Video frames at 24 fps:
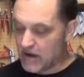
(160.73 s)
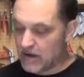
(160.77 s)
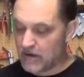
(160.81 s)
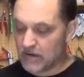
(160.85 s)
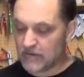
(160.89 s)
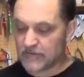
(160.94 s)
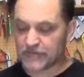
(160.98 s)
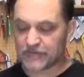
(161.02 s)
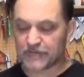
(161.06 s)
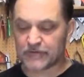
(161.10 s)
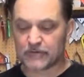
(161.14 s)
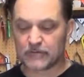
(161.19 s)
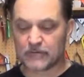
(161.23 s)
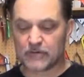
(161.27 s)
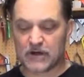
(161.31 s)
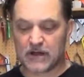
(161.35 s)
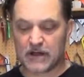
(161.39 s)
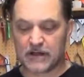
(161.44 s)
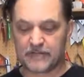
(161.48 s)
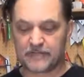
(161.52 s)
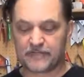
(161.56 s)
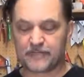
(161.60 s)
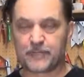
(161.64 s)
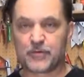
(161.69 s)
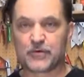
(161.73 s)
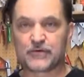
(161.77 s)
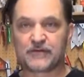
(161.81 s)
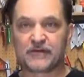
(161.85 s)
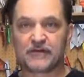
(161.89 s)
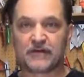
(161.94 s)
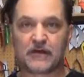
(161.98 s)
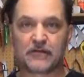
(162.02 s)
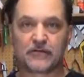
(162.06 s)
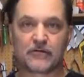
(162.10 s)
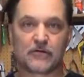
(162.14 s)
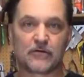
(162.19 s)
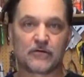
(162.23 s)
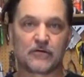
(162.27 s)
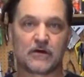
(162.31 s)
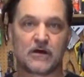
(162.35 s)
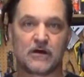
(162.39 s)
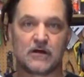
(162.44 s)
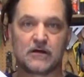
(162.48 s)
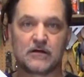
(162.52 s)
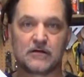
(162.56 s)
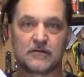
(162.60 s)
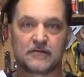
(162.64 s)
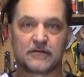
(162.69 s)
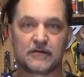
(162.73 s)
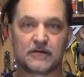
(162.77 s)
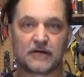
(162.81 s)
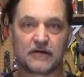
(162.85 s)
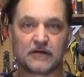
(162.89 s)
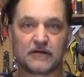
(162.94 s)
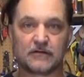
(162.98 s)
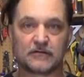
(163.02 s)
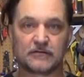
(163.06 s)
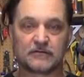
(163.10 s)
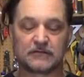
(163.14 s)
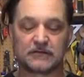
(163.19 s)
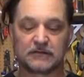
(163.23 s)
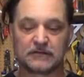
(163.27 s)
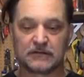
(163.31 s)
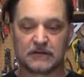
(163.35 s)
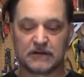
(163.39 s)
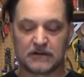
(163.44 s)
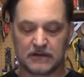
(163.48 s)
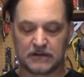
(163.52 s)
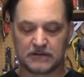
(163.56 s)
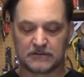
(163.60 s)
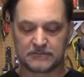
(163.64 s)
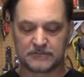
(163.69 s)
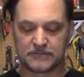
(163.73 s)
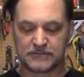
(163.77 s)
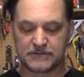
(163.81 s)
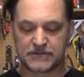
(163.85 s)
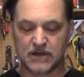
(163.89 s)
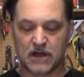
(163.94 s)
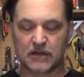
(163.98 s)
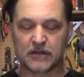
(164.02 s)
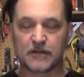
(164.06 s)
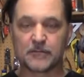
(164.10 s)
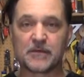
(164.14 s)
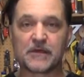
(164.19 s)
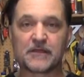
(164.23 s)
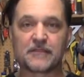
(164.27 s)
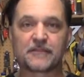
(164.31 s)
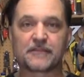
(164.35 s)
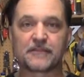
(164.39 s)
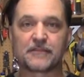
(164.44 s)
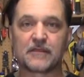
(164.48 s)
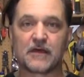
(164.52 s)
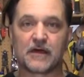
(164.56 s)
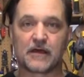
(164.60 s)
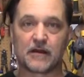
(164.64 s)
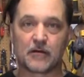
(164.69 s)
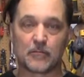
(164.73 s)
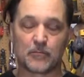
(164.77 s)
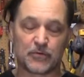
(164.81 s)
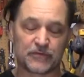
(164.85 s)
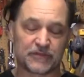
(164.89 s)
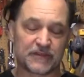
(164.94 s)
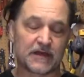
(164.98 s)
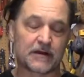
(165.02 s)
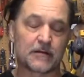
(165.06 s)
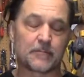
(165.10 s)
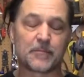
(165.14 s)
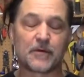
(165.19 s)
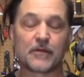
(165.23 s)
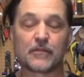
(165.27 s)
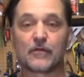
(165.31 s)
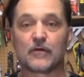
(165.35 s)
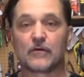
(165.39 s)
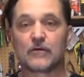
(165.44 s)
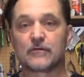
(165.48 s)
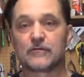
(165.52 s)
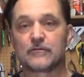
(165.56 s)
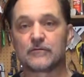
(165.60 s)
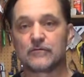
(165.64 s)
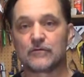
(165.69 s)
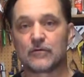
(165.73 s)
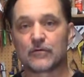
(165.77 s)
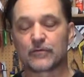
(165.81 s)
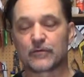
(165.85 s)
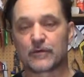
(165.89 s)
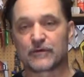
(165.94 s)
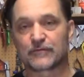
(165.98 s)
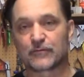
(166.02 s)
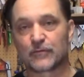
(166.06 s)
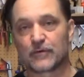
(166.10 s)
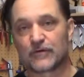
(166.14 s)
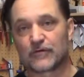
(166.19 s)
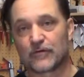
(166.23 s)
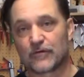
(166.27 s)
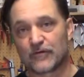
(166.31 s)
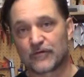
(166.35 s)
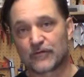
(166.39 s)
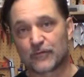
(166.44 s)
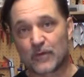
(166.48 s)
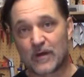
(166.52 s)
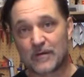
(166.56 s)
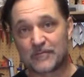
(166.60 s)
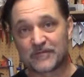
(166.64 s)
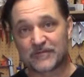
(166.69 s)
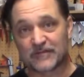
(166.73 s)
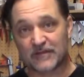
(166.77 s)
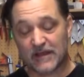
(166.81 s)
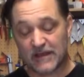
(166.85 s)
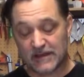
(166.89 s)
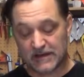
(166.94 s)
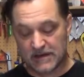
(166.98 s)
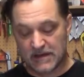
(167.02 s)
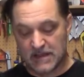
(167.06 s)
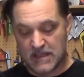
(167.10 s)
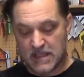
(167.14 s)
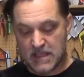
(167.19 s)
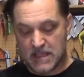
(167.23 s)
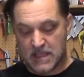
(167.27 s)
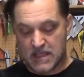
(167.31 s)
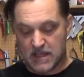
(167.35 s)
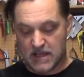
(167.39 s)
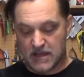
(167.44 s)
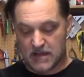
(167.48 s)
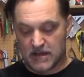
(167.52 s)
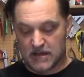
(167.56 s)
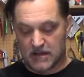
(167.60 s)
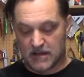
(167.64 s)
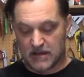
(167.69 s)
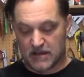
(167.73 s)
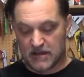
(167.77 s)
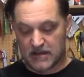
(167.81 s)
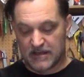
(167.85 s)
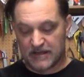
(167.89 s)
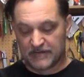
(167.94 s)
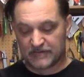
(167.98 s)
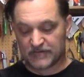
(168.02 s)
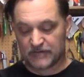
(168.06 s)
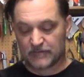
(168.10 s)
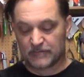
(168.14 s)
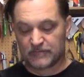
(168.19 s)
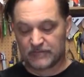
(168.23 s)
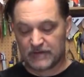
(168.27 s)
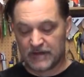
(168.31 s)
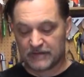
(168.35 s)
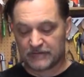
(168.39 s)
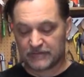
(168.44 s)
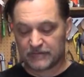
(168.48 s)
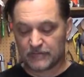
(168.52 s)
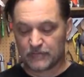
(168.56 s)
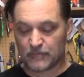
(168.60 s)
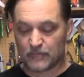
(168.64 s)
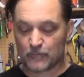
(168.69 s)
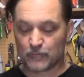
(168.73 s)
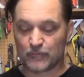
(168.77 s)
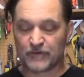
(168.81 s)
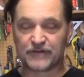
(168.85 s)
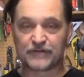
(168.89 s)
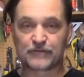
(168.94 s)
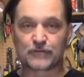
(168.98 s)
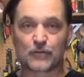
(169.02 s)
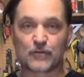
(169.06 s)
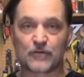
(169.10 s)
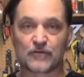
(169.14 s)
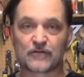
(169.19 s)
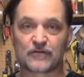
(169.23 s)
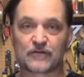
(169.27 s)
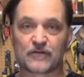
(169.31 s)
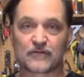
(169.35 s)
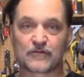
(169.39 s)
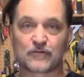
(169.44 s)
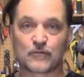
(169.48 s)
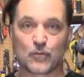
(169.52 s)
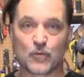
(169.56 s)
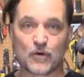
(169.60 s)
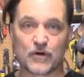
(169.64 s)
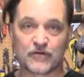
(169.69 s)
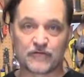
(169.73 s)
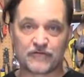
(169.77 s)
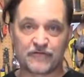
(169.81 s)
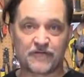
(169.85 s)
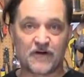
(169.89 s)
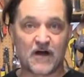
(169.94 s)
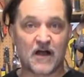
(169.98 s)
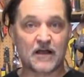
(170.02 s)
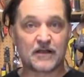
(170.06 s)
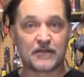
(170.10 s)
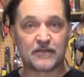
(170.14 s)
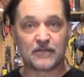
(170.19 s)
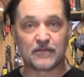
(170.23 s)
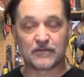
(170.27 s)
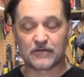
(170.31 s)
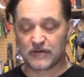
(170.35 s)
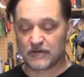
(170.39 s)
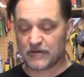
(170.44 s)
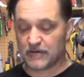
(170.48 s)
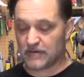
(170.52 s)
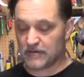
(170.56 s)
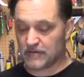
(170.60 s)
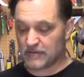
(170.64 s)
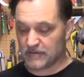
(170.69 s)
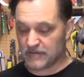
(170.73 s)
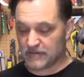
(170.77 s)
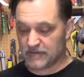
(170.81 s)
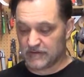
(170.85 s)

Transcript: Also, I put together a document, and I'll put that up on the Northwest Woodturners website as a resource as to where to find the